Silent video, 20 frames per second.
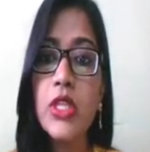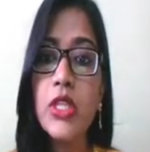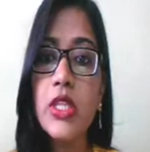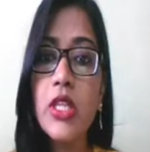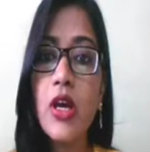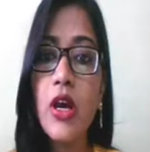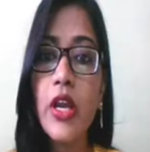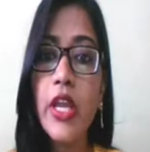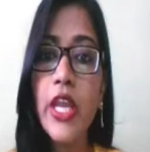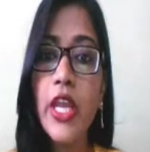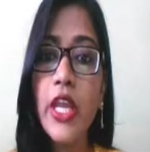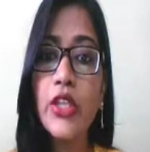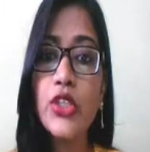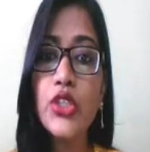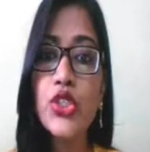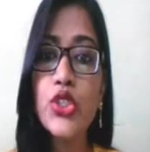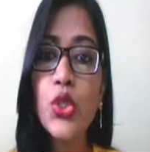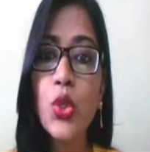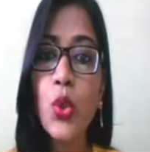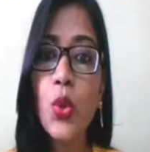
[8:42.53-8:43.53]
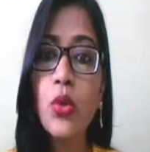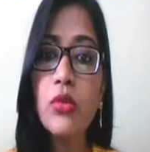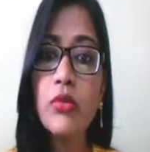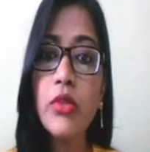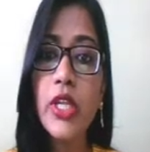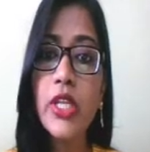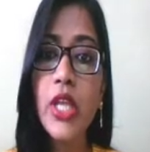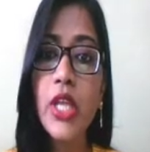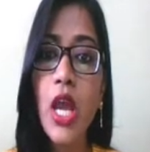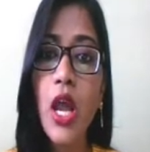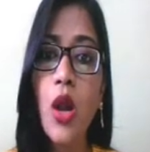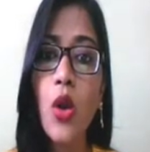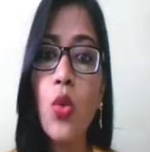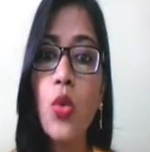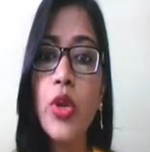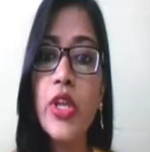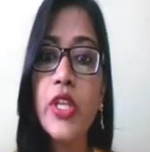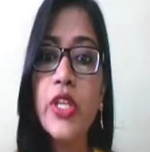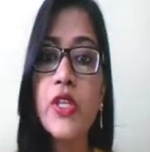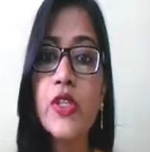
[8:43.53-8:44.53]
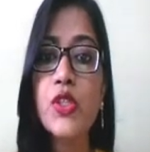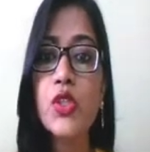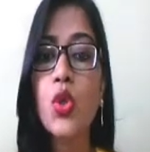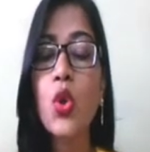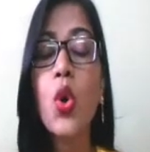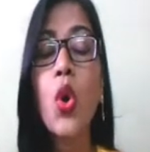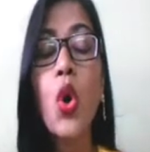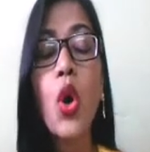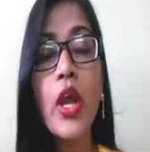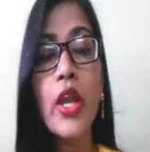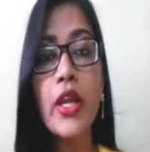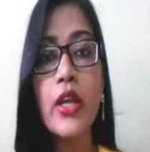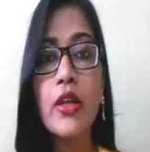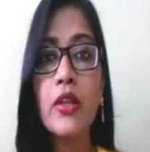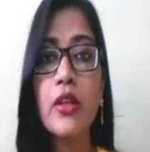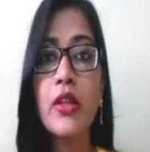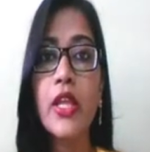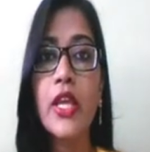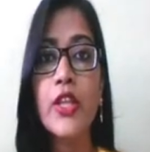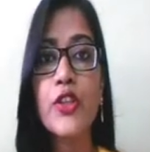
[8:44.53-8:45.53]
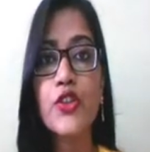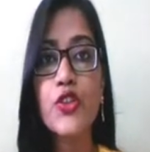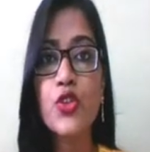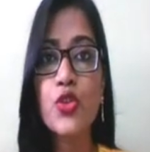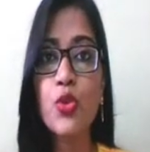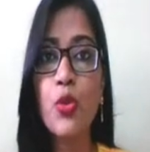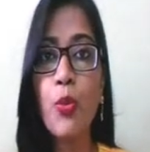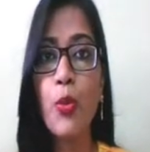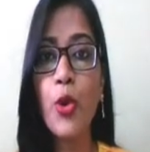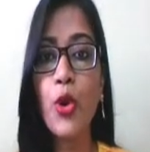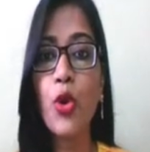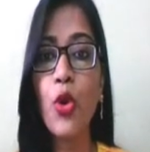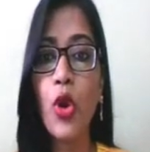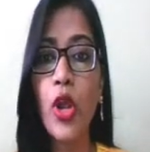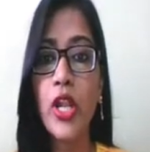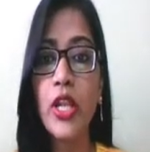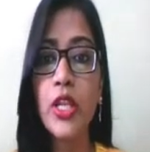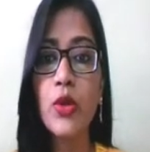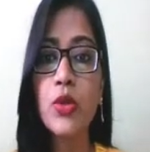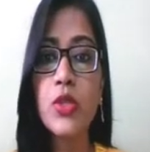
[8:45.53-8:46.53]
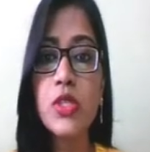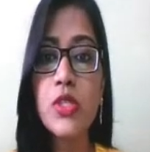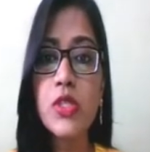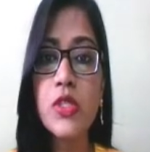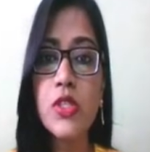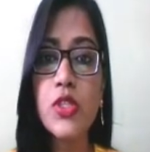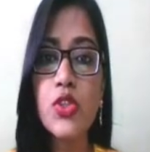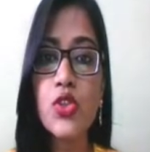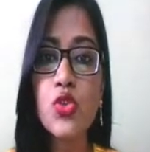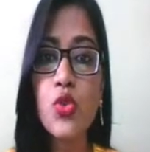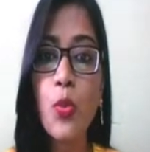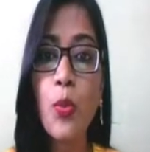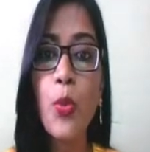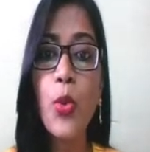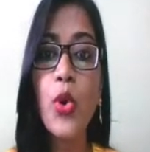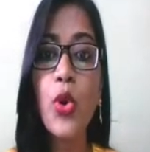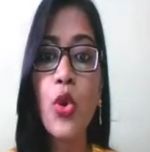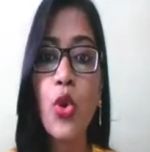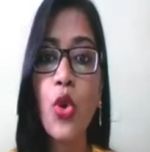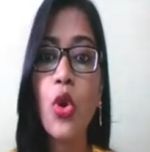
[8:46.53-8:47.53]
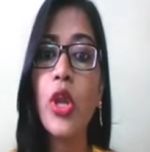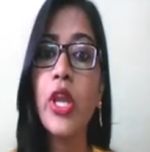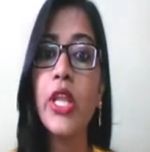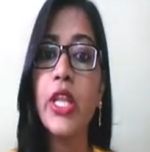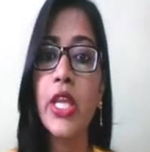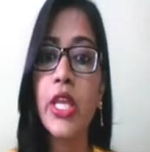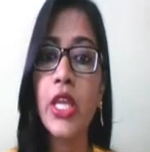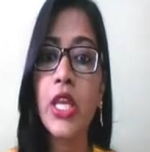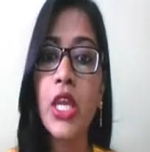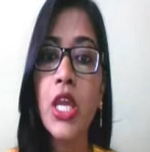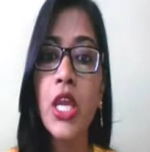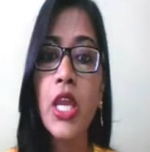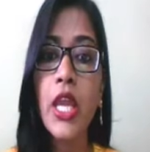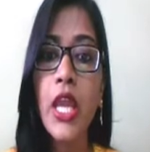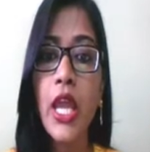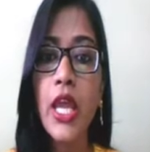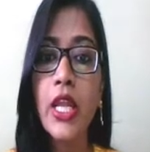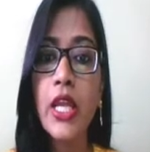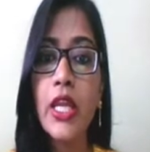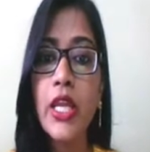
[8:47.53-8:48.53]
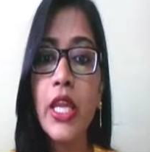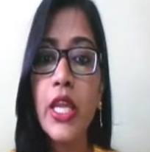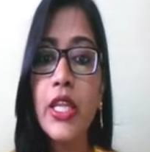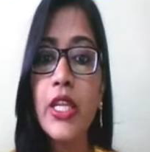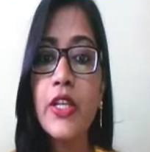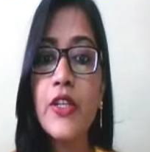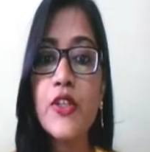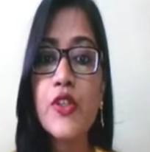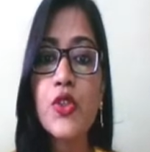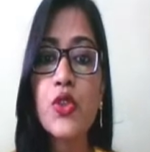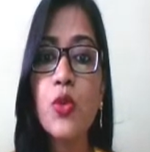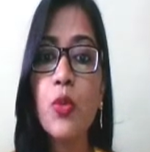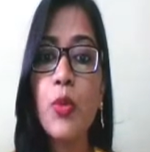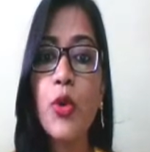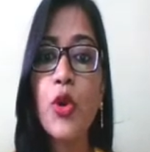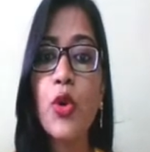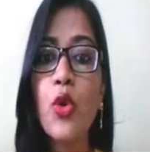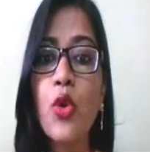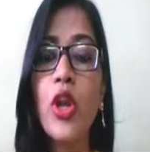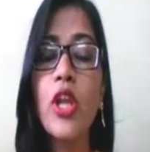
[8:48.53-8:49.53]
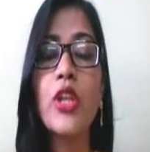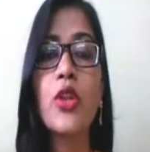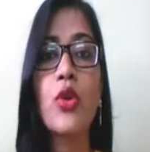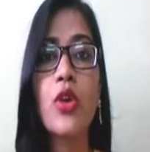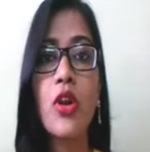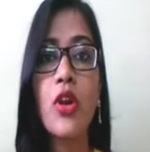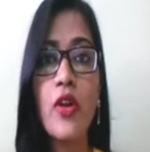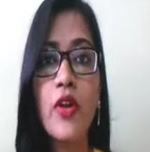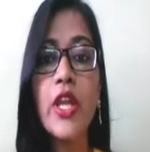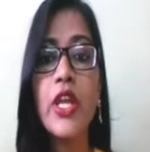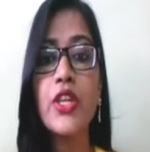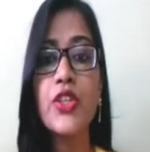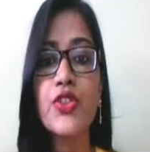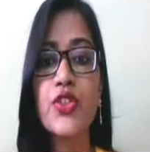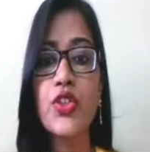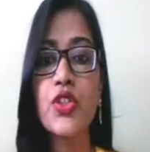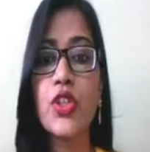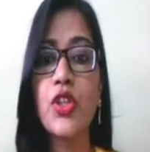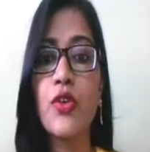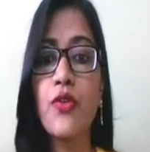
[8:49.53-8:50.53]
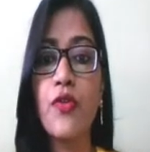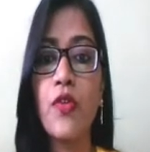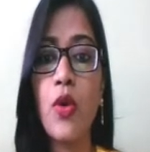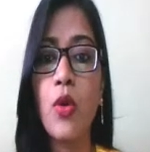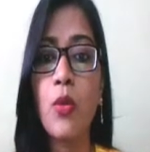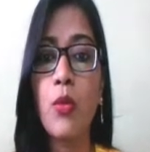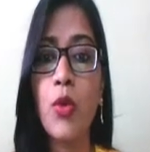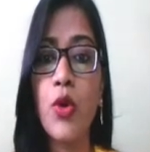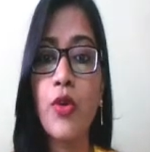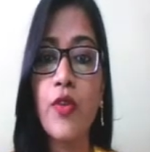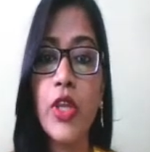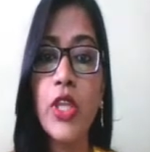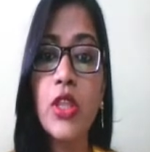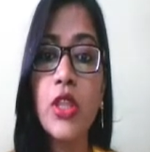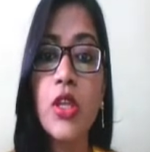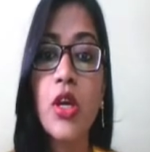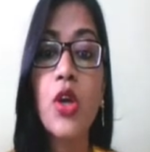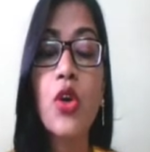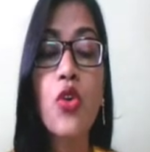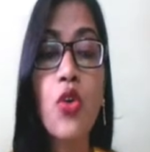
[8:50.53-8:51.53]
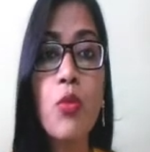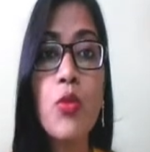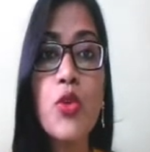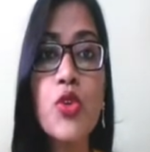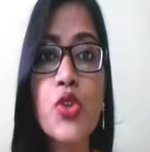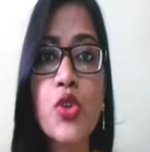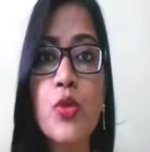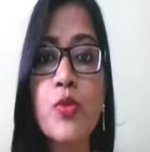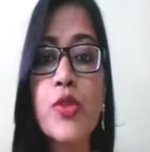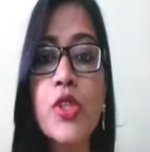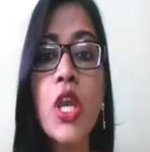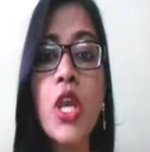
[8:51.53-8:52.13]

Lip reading: again shown that how it is coiled and supercoiled. Now this is supercoiling, and again it is supercoiled or arranged in the form of in the chromosomes.